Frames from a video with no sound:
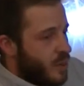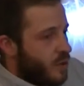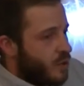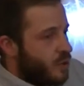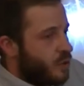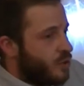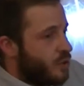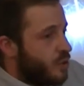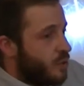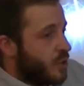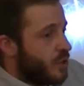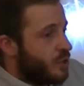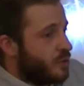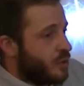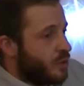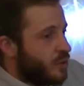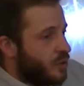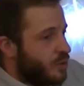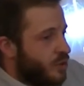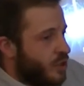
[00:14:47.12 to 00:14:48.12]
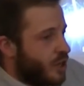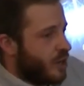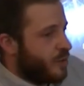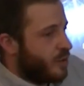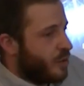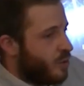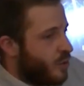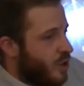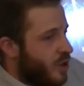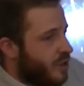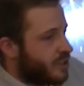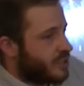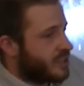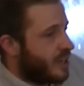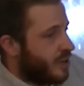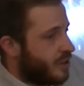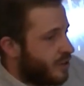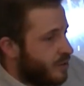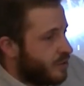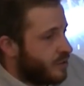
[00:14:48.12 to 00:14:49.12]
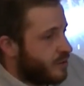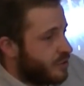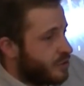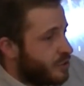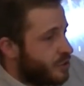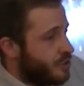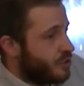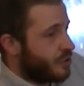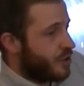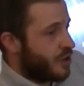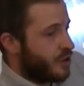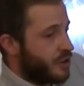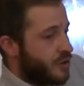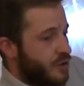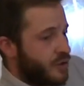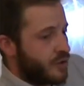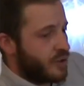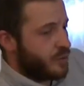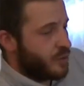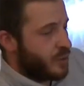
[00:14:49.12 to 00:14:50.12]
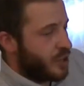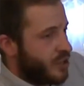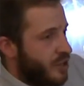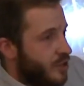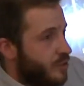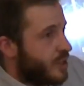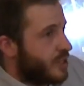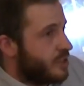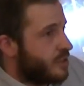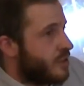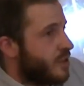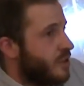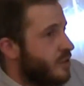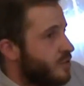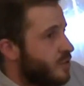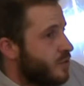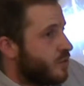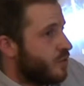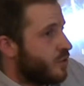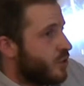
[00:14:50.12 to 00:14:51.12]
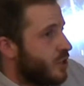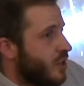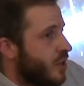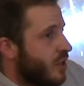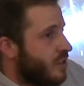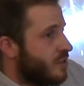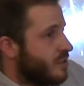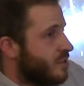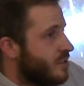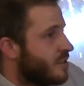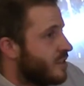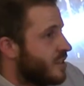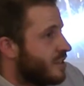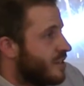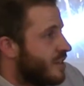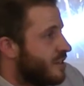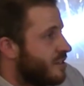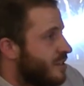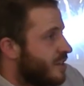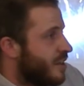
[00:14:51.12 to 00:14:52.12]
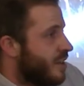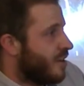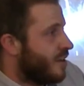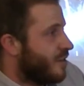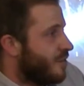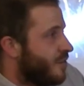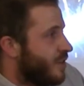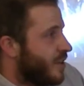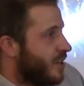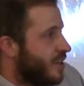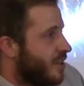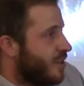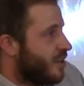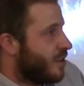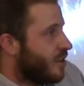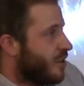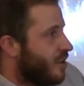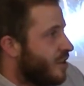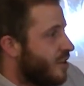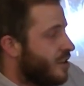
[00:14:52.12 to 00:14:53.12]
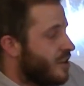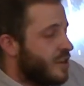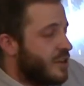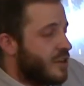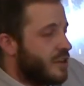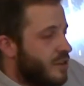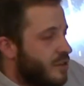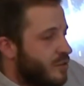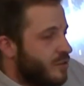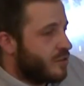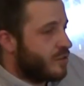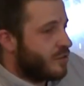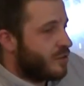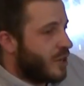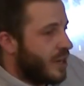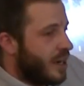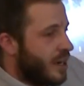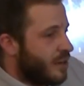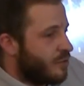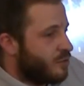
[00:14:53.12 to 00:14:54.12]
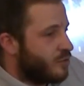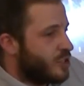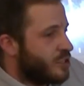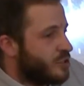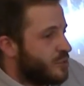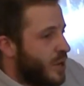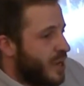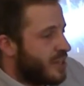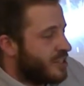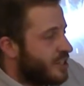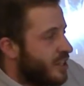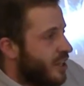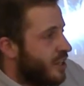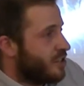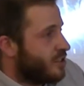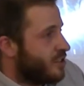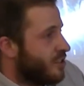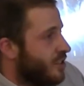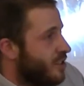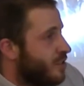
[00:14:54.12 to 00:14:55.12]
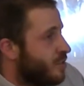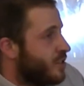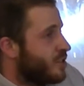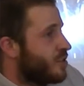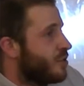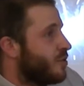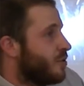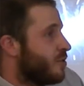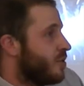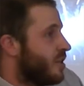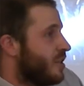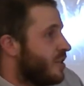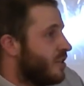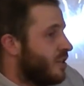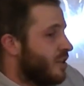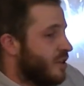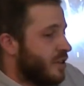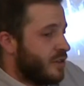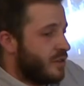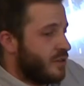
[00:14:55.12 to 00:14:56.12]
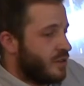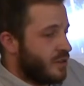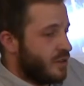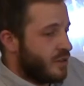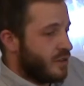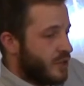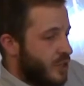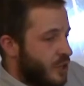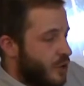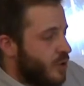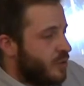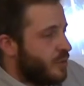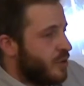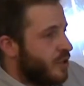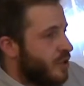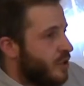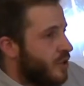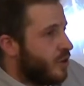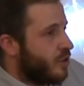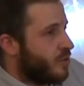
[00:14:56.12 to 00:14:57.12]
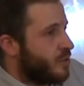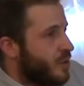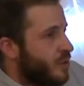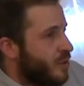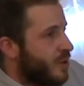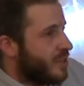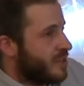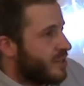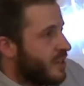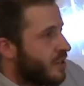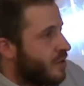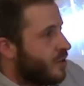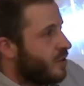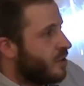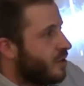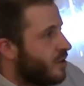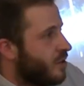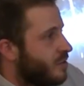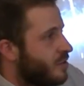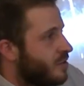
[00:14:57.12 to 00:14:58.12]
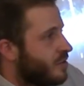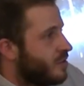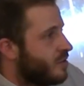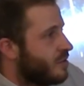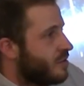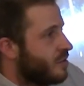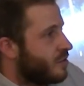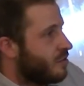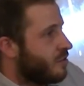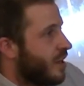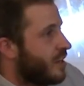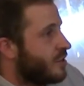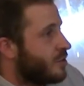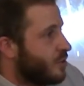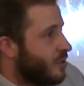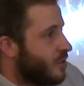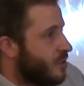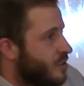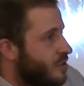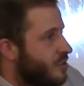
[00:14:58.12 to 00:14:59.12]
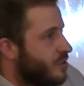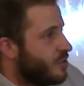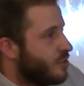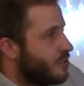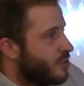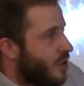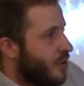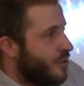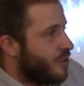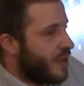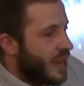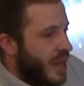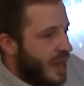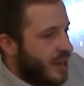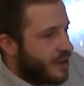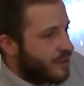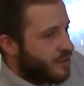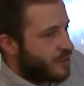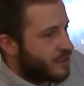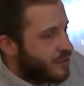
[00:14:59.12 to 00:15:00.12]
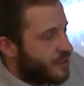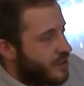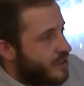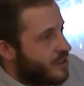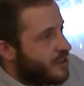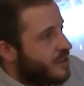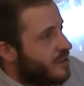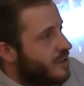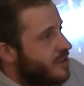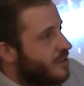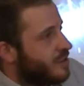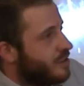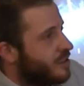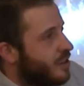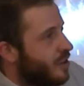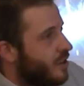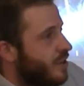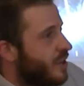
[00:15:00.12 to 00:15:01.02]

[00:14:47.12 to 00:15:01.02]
All the people who come and work down at the studio, be them interns or freelancers, they tend to get a fairly reasonable education in the equipment. A lot of people I take on are graduates who don't have, you know,